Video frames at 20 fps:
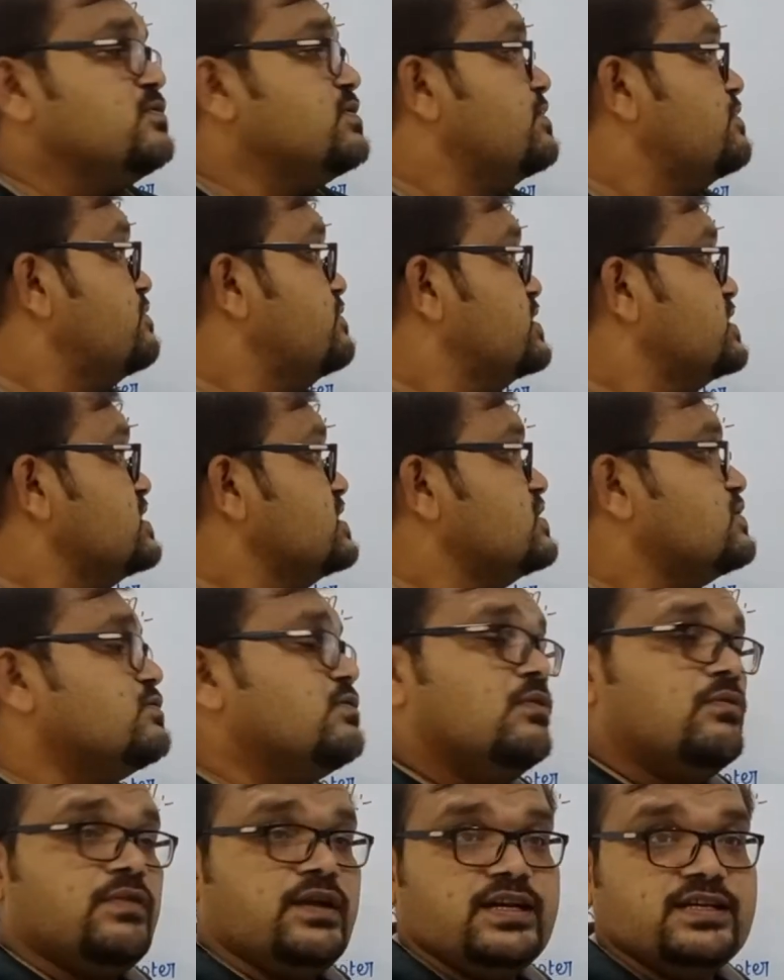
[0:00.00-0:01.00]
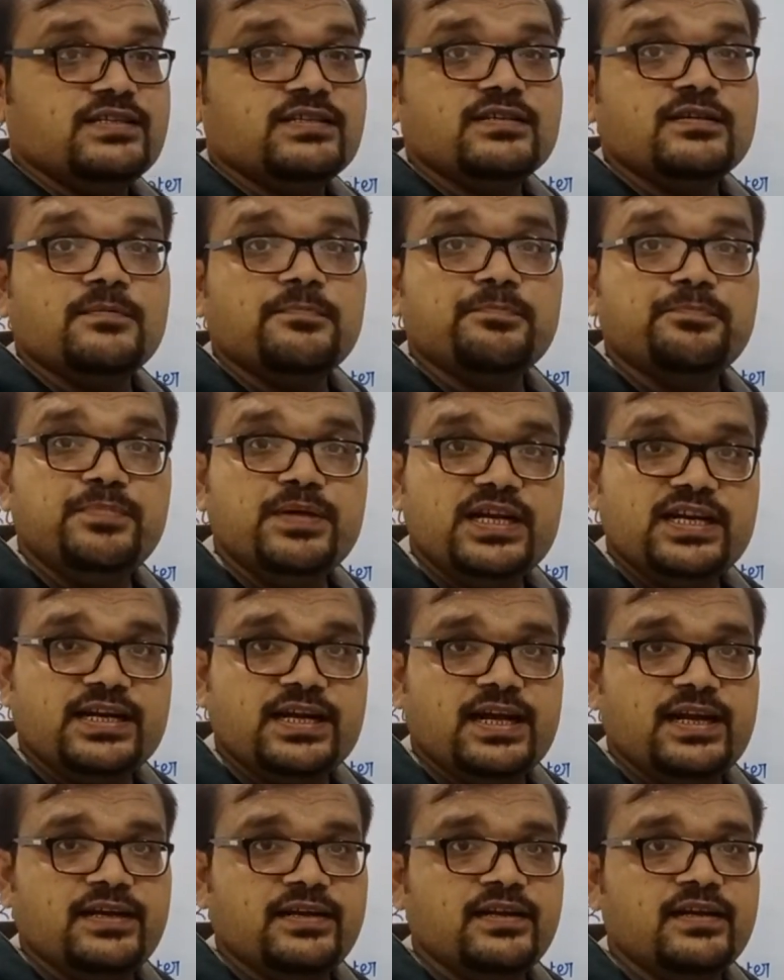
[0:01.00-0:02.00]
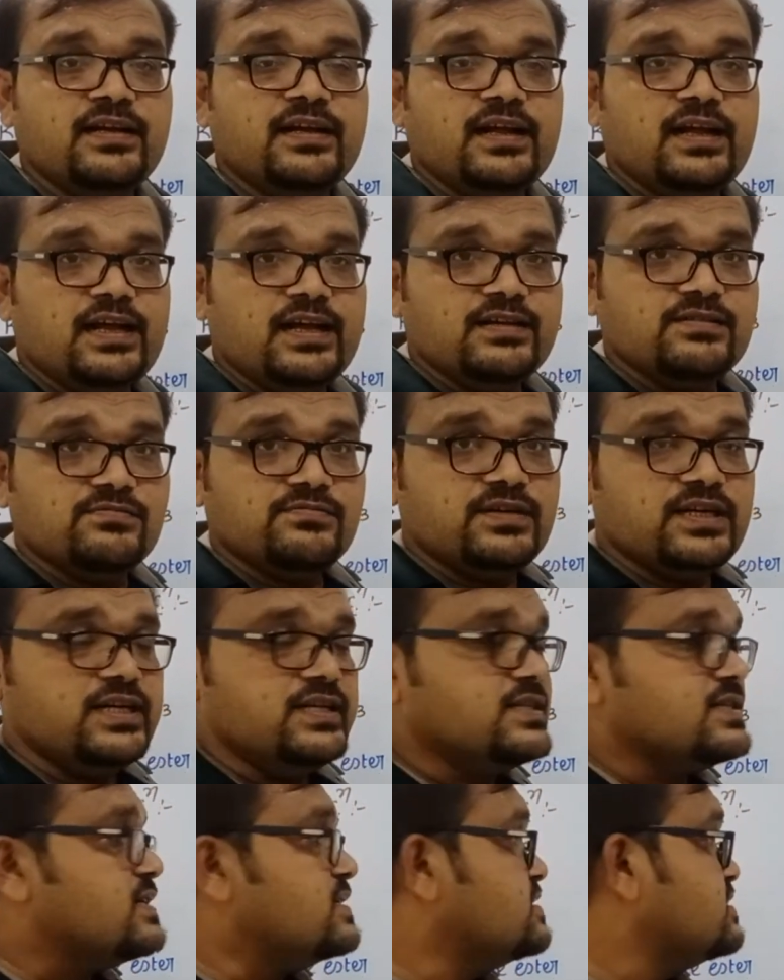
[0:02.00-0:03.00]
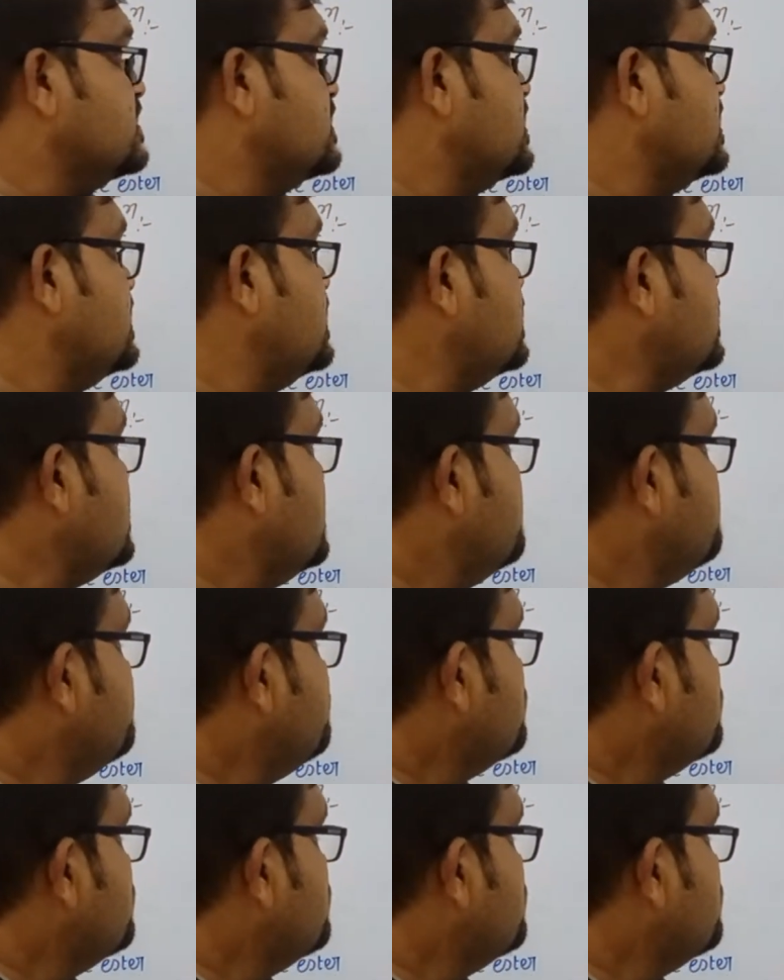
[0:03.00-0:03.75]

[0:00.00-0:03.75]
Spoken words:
which is known as butane, as we discussed earlier.